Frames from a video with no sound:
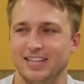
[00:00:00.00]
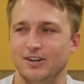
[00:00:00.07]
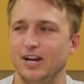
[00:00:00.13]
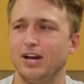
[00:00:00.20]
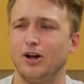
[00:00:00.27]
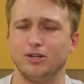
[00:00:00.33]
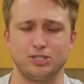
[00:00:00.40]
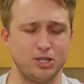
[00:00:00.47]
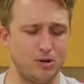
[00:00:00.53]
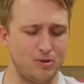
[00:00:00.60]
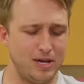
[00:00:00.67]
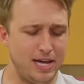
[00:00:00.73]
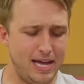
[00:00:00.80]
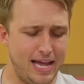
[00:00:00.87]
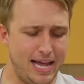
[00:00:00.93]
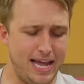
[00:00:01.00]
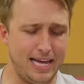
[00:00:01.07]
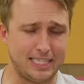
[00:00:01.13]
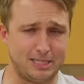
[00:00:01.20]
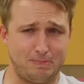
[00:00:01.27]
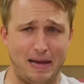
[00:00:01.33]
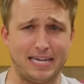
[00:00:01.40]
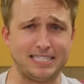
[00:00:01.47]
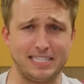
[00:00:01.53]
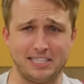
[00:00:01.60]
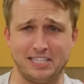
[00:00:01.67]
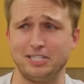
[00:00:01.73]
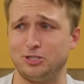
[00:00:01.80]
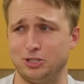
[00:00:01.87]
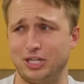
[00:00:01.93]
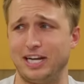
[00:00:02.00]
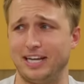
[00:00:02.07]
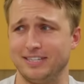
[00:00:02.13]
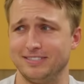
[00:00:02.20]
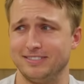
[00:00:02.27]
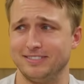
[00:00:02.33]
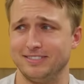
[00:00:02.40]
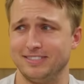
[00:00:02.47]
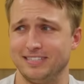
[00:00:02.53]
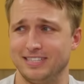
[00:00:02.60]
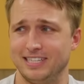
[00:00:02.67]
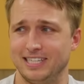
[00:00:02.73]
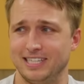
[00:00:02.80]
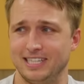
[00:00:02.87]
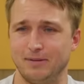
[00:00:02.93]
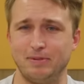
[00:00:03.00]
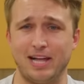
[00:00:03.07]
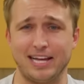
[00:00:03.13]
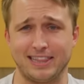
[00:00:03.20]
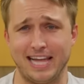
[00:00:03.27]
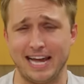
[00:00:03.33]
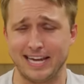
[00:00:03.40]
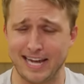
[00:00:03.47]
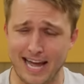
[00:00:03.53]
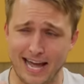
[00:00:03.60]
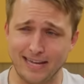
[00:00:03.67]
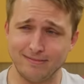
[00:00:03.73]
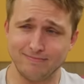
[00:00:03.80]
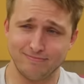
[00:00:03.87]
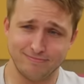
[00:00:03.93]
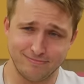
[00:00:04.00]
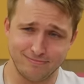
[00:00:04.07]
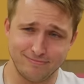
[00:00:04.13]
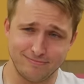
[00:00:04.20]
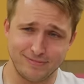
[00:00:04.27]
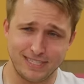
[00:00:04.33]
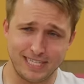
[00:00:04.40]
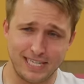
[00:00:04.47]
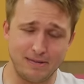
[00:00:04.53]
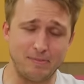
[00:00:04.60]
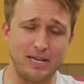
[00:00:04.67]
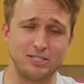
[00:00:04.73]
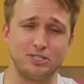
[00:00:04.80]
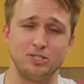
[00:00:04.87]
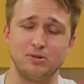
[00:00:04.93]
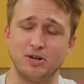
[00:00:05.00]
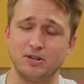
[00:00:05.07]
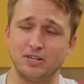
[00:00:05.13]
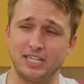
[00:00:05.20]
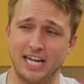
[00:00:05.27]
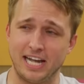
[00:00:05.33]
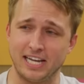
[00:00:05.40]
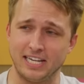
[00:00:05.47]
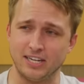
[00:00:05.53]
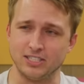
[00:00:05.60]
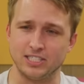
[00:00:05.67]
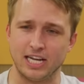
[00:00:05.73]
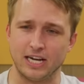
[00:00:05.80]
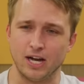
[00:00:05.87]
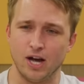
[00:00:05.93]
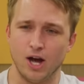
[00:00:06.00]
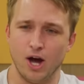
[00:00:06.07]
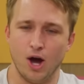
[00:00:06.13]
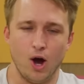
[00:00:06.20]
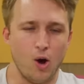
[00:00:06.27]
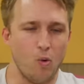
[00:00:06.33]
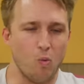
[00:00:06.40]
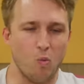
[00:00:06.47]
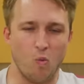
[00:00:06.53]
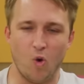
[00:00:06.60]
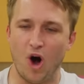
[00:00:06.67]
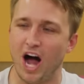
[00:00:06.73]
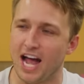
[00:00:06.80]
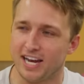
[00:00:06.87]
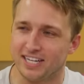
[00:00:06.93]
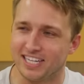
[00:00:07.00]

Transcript: They're not also expecting this shit. Right. They'd be like, that guy, he makes $200K a year. It's like, what?